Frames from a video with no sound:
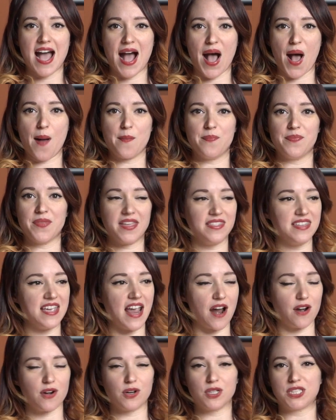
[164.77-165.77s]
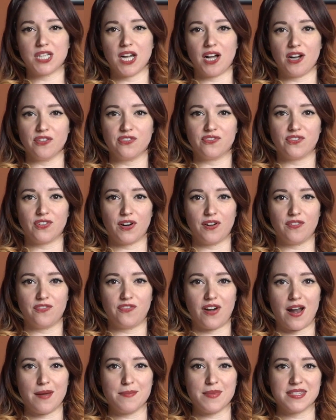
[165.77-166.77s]
Um, and the aeroshell for,
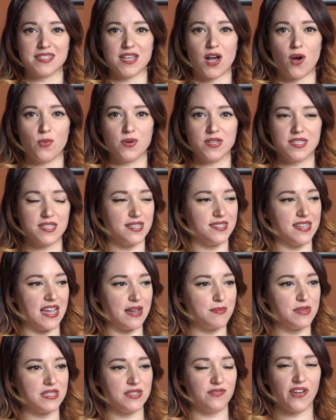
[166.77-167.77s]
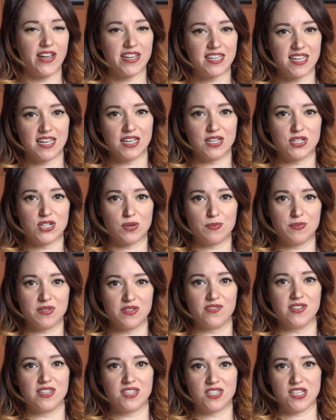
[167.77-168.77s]
for MSL was the same as the Viking in terms
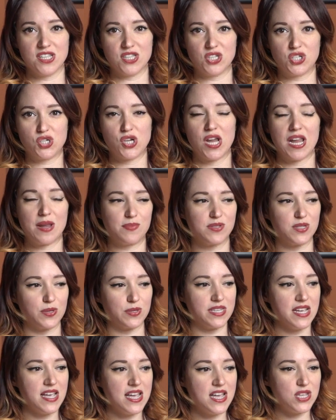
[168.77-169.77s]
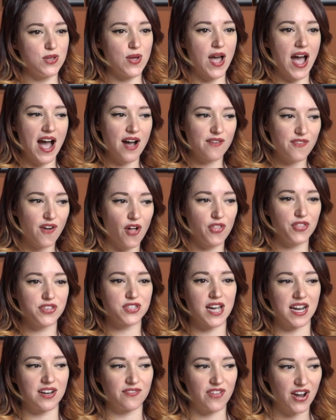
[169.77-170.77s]
of its, its shape. So it's you have all
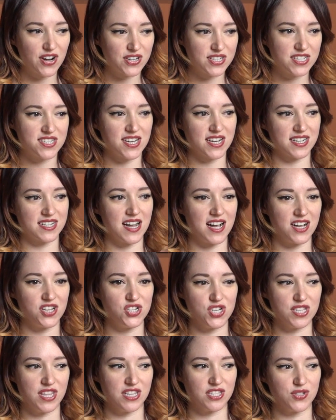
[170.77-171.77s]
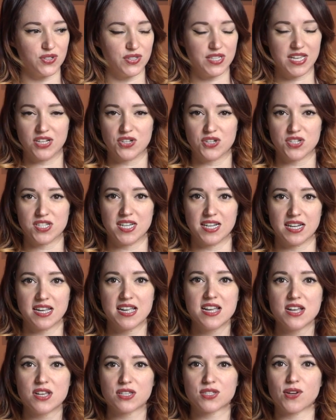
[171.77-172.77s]
this kind of heritage technology that's really interesting.
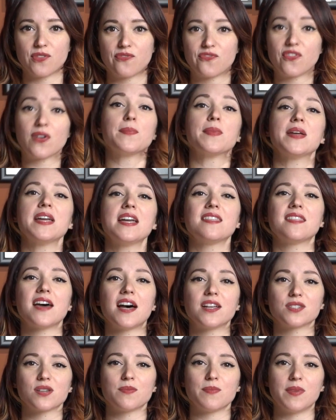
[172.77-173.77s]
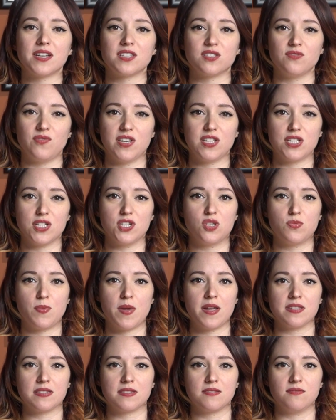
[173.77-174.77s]
So for me, that's what makes vintage
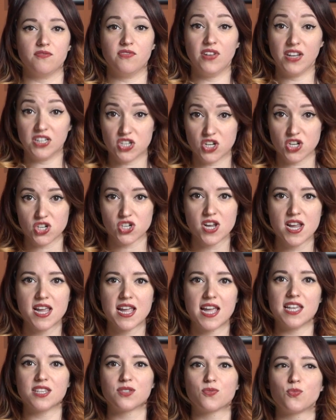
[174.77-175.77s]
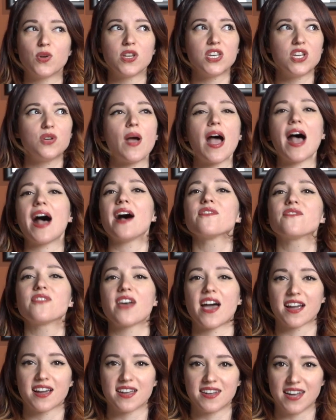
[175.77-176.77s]
space vintage, is when you have
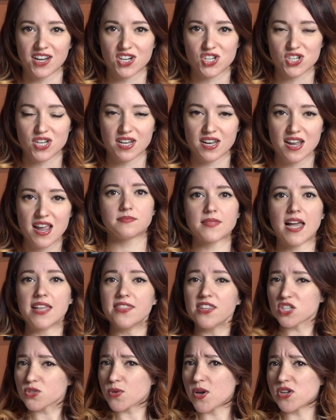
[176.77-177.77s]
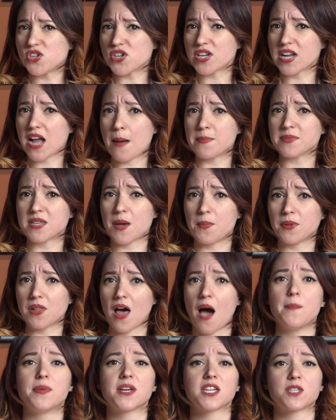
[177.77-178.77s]
that connection. And this question comes up a
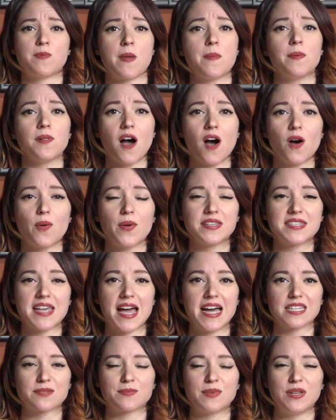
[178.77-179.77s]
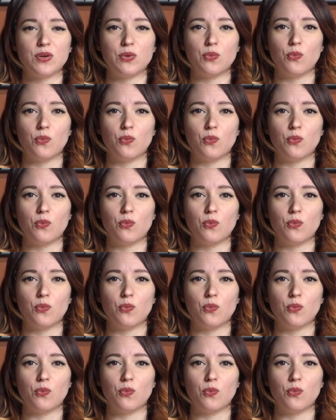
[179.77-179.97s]
lot because people always ask me